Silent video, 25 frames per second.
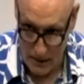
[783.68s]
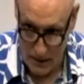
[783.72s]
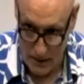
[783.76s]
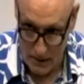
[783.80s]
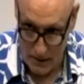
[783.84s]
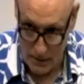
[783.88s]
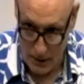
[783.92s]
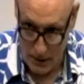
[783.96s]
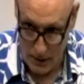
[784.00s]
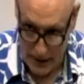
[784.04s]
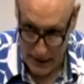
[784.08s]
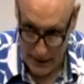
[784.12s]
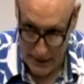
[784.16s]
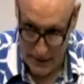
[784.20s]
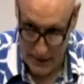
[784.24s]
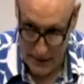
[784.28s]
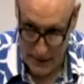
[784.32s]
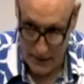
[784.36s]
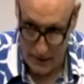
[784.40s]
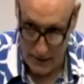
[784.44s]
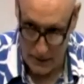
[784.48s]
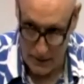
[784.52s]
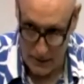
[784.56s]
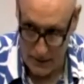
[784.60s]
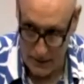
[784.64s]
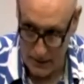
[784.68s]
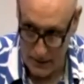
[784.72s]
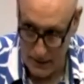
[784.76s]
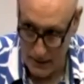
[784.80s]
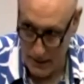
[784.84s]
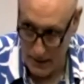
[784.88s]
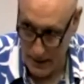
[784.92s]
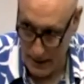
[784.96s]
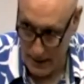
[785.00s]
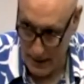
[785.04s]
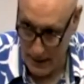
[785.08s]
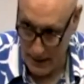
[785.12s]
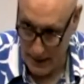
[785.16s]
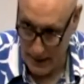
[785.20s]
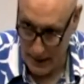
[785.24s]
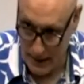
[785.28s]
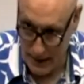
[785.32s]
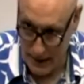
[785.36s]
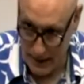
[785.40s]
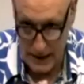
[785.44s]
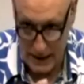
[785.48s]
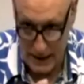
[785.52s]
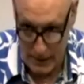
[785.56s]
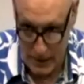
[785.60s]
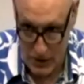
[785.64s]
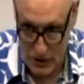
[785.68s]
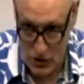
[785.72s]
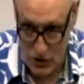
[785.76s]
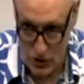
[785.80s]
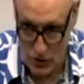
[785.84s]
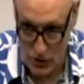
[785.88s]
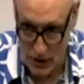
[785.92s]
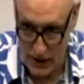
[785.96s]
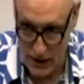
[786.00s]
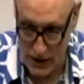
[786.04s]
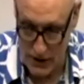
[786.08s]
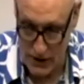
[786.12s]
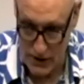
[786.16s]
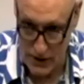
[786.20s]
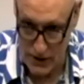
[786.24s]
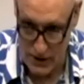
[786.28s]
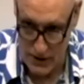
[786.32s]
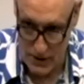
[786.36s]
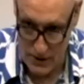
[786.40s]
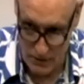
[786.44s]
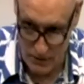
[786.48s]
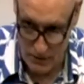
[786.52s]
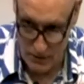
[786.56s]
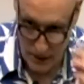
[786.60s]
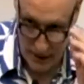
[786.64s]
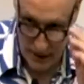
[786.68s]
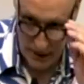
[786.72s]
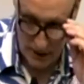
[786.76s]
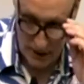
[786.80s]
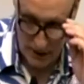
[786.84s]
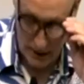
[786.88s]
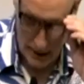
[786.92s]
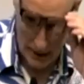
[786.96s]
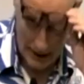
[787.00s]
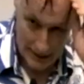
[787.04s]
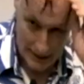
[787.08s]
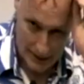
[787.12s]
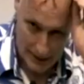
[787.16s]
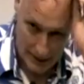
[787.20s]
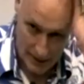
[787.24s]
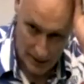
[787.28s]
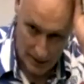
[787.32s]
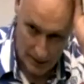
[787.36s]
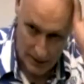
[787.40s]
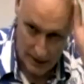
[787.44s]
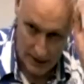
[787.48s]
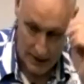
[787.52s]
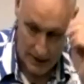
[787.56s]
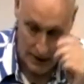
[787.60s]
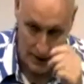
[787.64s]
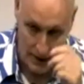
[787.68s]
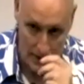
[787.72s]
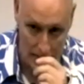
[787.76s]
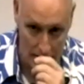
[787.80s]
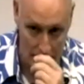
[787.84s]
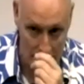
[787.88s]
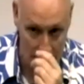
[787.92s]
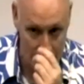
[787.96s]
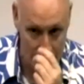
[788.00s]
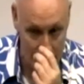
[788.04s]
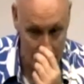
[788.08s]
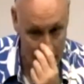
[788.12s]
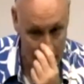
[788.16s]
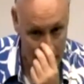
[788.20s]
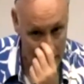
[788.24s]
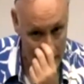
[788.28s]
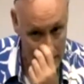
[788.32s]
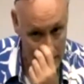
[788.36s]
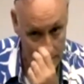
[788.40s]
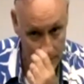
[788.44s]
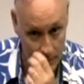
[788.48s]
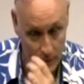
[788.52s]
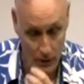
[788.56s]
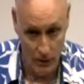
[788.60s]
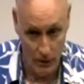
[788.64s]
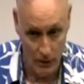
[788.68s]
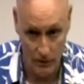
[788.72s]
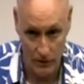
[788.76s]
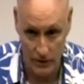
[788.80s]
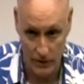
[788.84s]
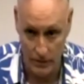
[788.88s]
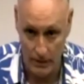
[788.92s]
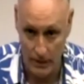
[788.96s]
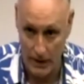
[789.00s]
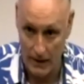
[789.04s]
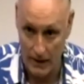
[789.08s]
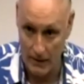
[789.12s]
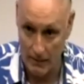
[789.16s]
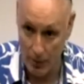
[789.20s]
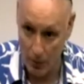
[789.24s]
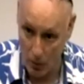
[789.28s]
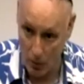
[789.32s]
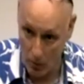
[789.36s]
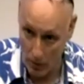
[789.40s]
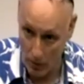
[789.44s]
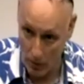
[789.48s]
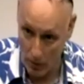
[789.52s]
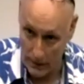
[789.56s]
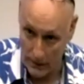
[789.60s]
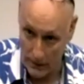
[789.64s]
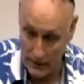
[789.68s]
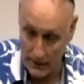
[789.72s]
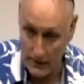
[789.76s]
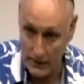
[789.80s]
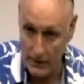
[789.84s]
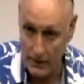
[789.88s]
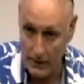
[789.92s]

practical demonstrations of where dialectical materialism has proved to be important,